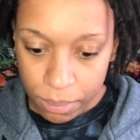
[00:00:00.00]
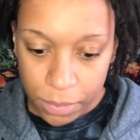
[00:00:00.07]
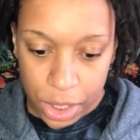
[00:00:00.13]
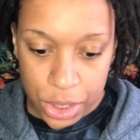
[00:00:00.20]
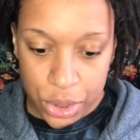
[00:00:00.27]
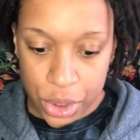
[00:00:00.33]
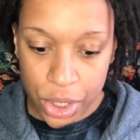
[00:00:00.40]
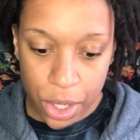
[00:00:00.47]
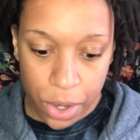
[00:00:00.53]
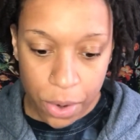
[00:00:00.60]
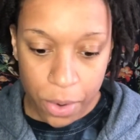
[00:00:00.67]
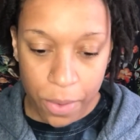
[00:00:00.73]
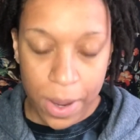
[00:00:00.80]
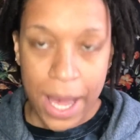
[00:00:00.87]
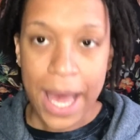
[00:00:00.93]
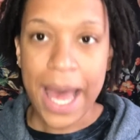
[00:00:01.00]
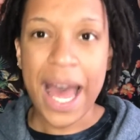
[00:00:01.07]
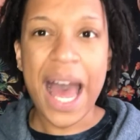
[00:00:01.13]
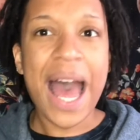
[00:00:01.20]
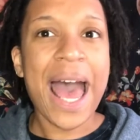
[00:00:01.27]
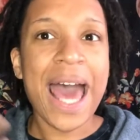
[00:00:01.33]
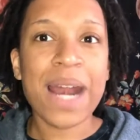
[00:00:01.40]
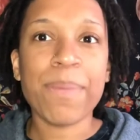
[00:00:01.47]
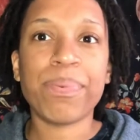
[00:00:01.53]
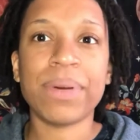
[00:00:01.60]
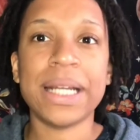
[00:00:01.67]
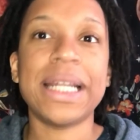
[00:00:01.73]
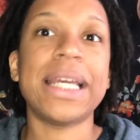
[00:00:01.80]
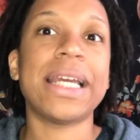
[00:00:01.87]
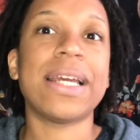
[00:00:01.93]
so I had a
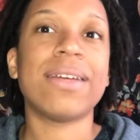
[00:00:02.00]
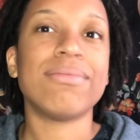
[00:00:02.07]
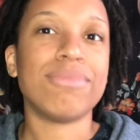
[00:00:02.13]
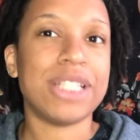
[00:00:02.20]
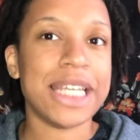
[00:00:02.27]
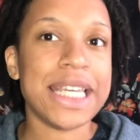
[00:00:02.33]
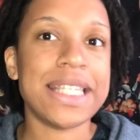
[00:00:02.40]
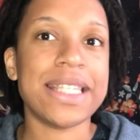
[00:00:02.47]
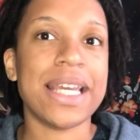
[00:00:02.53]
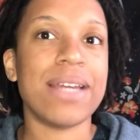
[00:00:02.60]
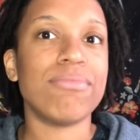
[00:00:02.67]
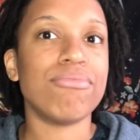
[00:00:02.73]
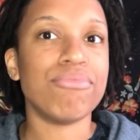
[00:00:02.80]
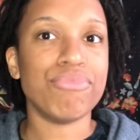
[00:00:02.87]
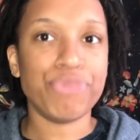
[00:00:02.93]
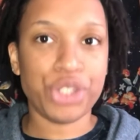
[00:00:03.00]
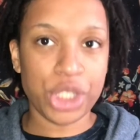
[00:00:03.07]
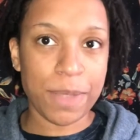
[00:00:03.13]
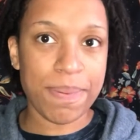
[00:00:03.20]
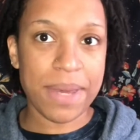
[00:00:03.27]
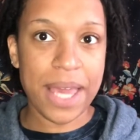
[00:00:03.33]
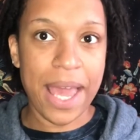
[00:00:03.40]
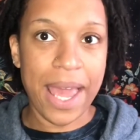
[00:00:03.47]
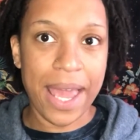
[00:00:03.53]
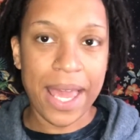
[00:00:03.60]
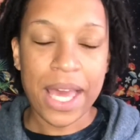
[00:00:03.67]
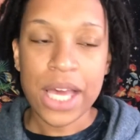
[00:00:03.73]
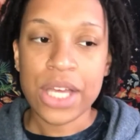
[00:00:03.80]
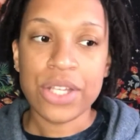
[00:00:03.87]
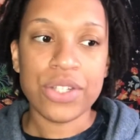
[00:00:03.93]
pretty decent GPA.
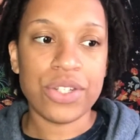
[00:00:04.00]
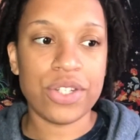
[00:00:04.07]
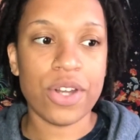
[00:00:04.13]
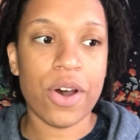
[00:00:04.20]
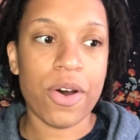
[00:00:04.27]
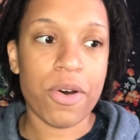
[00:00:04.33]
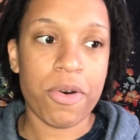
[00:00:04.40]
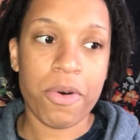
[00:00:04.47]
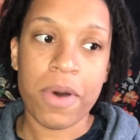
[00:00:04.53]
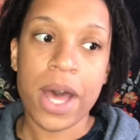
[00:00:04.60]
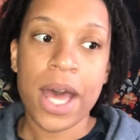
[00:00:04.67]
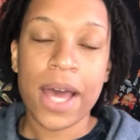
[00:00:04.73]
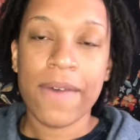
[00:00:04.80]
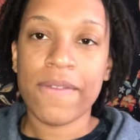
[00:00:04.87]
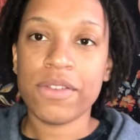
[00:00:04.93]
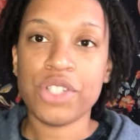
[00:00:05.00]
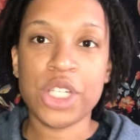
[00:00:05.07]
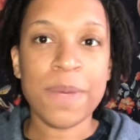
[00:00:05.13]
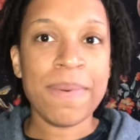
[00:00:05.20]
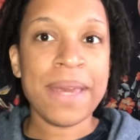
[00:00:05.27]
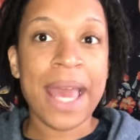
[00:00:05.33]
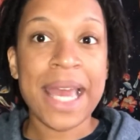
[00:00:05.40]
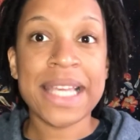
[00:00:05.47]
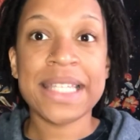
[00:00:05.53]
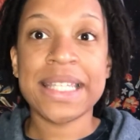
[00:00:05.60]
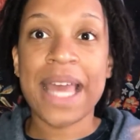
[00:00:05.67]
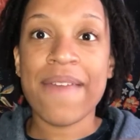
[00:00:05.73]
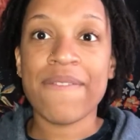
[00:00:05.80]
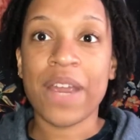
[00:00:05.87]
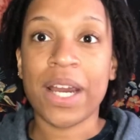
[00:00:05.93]
So GPAs,
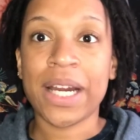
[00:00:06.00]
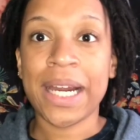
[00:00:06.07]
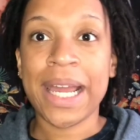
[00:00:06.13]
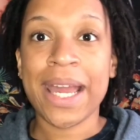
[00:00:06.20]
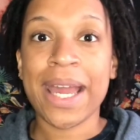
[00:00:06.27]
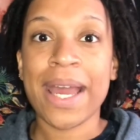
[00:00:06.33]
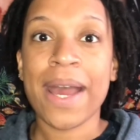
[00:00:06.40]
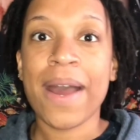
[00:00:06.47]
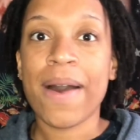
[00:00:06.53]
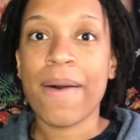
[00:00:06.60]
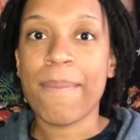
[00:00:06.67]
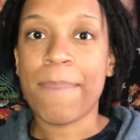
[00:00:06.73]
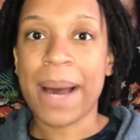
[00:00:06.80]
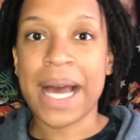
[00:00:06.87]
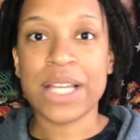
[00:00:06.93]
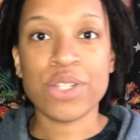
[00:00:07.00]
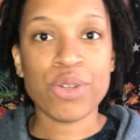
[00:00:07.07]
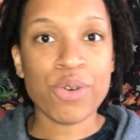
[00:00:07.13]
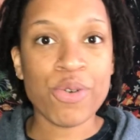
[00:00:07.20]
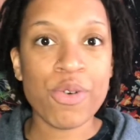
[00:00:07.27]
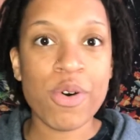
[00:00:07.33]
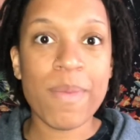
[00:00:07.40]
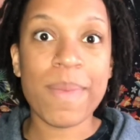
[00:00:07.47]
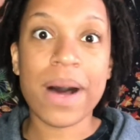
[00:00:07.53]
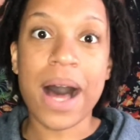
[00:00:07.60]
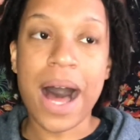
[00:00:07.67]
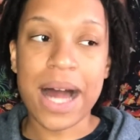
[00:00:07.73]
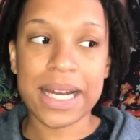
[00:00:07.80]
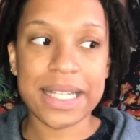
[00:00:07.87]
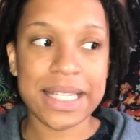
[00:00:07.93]
they vary by school, but
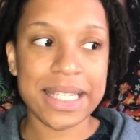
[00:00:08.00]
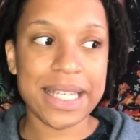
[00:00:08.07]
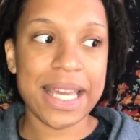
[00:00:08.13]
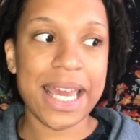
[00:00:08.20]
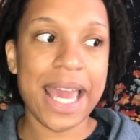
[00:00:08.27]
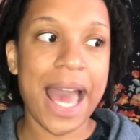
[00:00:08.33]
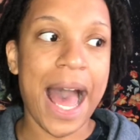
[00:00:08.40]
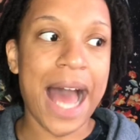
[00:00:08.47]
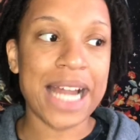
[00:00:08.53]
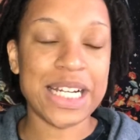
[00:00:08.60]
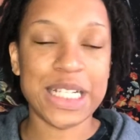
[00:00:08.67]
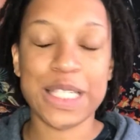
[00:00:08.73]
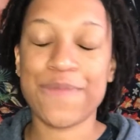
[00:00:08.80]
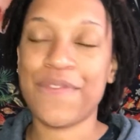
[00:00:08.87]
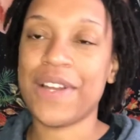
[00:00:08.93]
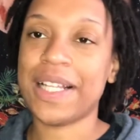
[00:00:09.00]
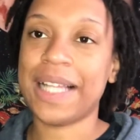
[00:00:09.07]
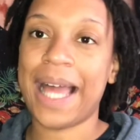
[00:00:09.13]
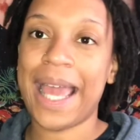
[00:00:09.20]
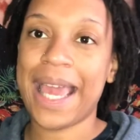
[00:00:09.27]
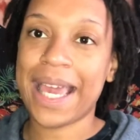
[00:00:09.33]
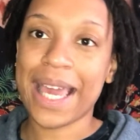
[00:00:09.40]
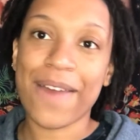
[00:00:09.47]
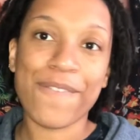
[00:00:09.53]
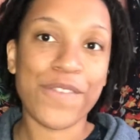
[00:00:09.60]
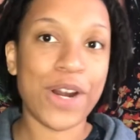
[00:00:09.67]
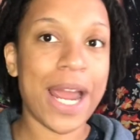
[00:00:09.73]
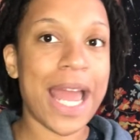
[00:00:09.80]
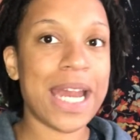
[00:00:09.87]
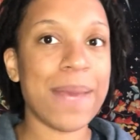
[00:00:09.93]
honestly, I just feel like
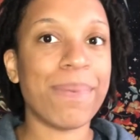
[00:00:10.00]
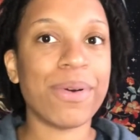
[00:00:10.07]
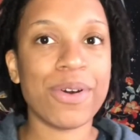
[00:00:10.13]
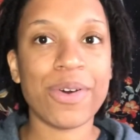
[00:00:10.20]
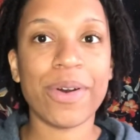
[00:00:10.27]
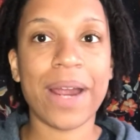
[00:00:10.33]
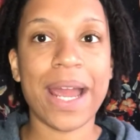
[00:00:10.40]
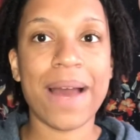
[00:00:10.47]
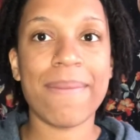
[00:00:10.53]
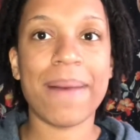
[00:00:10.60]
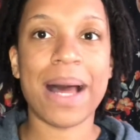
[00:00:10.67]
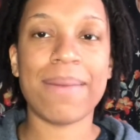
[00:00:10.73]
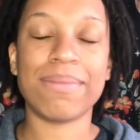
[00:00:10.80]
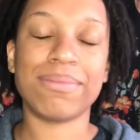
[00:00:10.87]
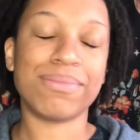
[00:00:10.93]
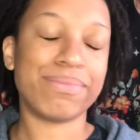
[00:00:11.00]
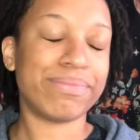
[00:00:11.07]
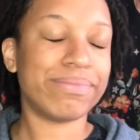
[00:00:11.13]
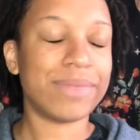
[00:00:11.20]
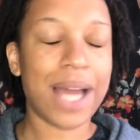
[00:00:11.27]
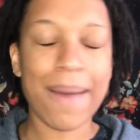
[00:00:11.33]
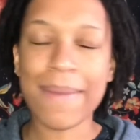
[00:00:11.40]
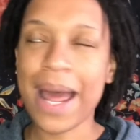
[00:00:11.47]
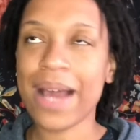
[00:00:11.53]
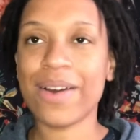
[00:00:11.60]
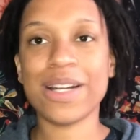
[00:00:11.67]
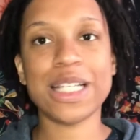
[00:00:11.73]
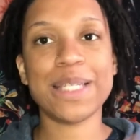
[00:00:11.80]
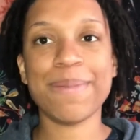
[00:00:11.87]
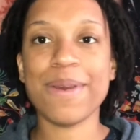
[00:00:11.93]
for any program, I'm I'm not
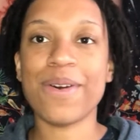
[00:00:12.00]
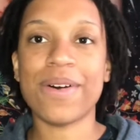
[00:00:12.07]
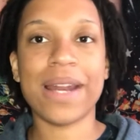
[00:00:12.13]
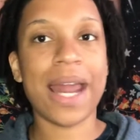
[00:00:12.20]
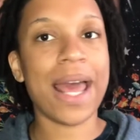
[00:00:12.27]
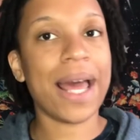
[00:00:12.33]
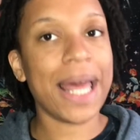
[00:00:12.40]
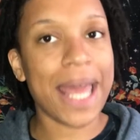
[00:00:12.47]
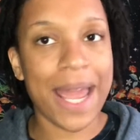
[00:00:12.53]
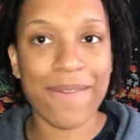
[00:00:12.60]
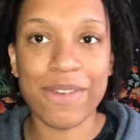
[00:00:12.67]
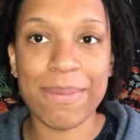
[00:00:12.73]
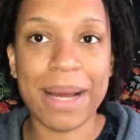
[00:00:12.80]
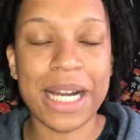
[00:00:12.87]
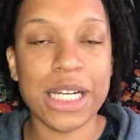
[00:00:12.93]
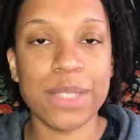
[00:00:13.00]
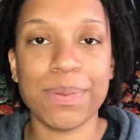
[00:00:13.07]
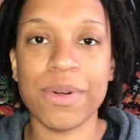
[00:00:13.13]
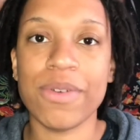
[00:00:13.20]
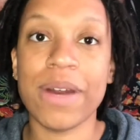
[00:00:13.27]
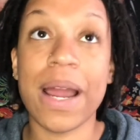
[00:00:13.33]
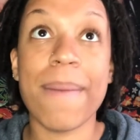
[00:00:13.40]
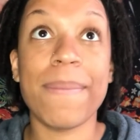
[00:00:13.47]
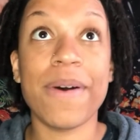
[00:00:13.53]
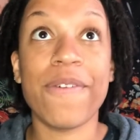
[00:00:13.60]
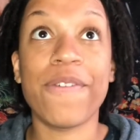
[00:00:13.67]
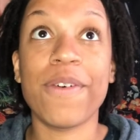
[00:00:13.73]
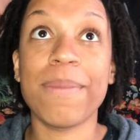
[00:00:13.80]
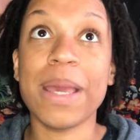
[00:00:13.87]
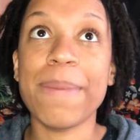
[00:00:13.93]
gonna speak on everybody's program,
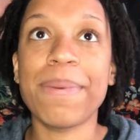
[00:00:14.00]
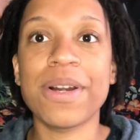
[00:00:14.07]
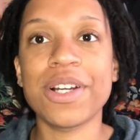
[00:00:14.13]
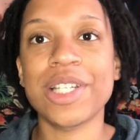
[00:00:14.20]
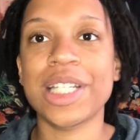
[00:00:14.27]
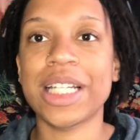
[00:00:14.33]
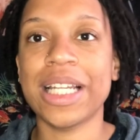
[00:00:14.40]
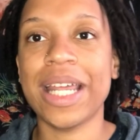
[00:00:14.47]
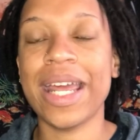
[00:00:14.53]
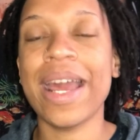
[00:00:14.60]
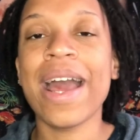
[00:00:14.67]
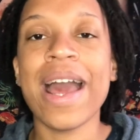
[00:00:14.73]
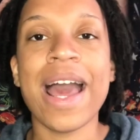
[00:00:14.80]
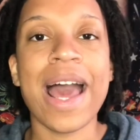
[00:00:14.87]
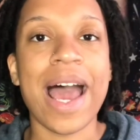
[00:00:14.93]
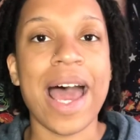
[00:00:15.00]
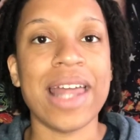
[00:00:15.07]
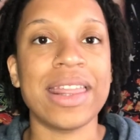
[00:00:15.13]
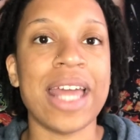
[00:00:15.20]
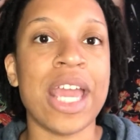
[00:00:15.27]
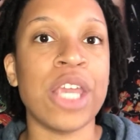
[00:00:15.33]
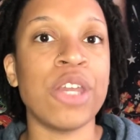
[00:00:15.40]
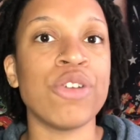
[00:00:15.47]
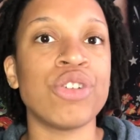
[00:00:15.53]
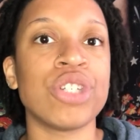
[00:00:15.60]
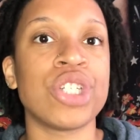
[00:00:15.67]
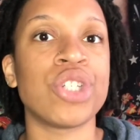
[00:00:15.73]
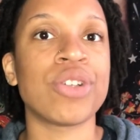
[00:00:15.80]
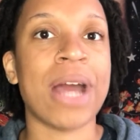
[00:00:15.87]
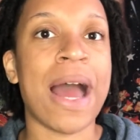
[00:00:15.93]
but for me personally, I think you
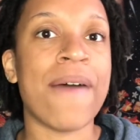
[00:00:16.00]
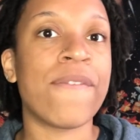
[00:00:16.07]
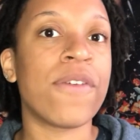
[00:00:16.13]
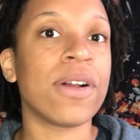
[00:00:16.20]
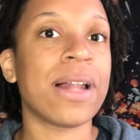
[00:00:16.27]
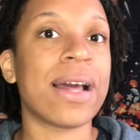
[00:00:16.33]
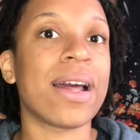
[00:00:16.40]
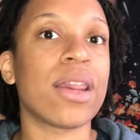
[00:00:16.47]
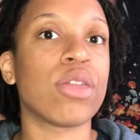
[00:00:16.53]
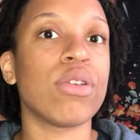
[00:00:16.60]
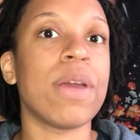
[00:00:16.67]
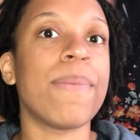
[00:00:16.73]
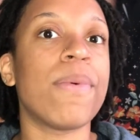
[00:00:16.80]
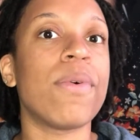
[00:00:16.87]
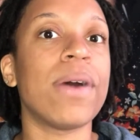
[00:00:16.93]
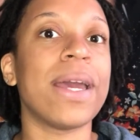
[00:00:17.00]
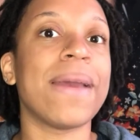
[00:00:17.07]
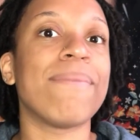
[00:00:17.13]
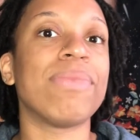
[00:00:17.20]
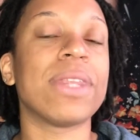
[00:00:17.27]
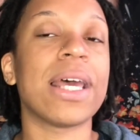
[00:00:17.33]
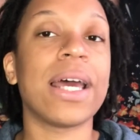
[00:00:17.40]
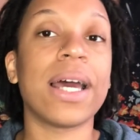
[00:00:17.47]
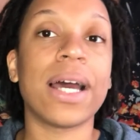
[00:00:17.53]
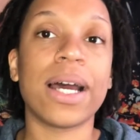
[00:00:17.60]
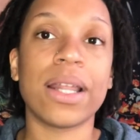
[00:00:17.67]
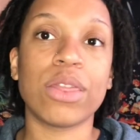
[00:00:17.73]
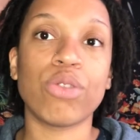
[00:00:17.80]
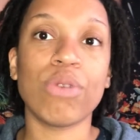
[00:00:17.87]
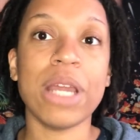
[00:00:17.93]
should strive for like a
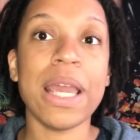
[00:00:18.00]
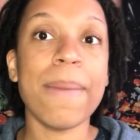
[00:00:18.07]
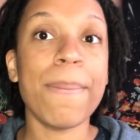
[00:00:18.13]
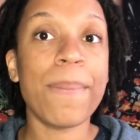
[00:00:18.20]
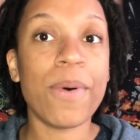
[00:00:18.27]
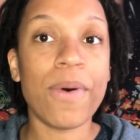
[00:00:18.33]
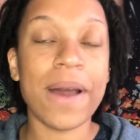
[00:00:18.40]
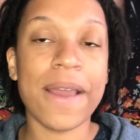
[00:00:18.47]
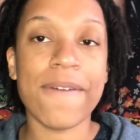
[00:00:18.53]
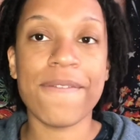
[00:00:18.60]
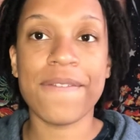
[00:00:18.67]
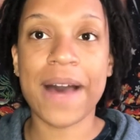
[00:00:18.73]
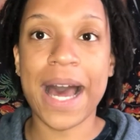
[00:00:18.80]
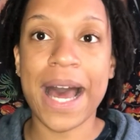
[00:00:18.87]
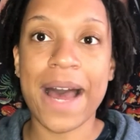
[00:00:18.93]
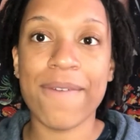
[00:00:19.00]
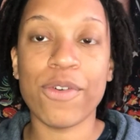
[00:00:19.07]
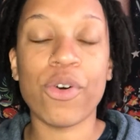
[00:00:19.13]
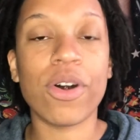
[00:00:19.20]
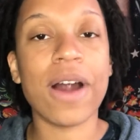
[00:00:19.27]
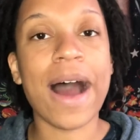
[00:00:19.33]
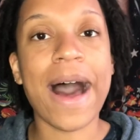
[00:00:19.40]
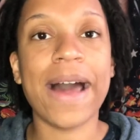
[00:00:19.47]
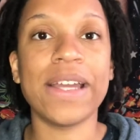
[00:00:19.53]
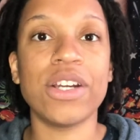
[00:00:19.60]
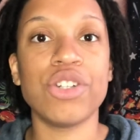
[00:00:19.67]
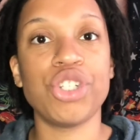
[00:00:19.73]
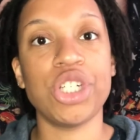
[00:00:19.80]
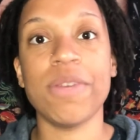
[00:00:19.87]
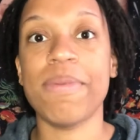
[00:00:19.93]
3.3.5 or
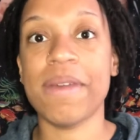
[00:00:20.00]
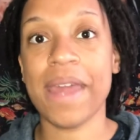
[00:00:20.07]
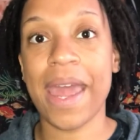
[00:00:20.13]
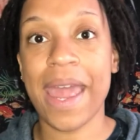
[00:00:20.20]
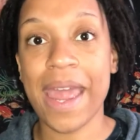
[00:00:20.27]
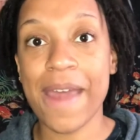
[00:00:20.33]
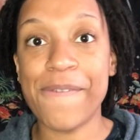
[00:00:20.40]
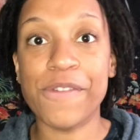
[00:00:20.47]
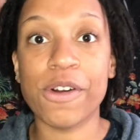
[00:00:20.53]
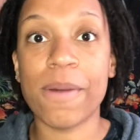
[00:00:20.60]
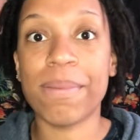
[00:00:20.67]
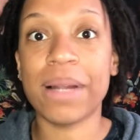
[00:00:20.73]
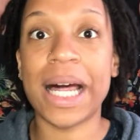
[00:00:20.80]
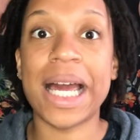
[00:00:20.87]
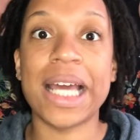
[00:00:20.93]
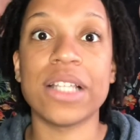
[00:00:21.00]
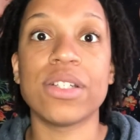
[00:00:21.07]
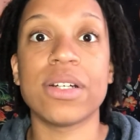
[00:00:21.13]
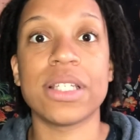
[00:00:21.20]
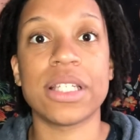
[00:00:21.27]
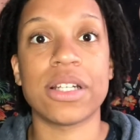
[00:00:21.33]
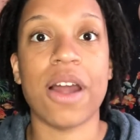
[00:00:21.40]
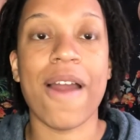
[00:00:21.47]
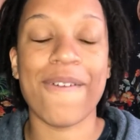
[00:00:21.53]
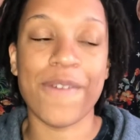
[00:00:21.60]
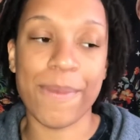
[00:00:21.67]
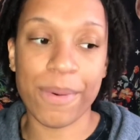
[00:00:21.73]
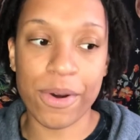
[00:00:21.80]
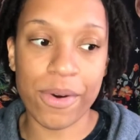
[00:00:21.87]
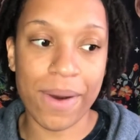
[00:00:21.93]
higher GPA if you're applying to a
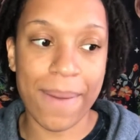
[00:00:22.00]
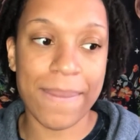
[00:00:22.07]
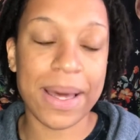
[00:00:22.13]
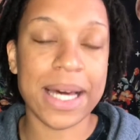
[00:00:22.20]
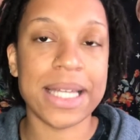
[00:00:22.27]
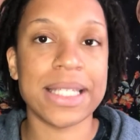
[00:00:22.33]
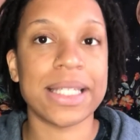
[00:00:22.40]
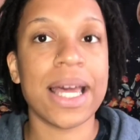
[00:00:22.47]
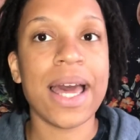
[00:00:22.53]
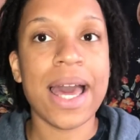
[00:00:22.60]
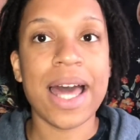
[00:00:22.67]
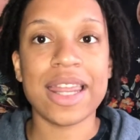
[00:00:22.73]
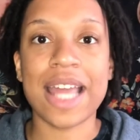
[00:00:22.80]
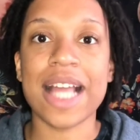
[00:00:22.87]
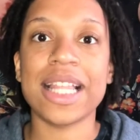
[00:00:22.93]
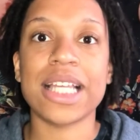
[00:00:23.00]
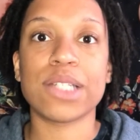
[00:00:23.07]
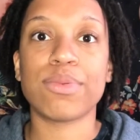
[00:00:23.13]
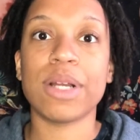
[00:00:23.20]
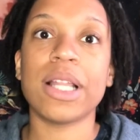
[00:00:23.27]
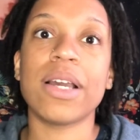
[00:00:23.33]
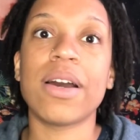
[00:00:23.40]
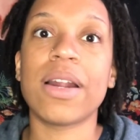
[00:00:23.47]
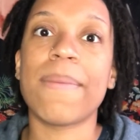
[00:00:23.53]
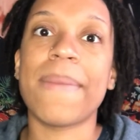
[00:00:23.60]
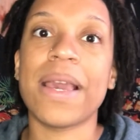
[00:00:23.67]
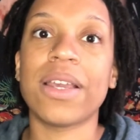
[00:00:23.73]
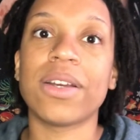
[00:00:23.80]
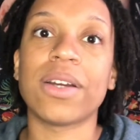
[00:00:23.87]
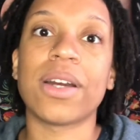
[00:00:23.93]
sonography program because I think that's really gonna make your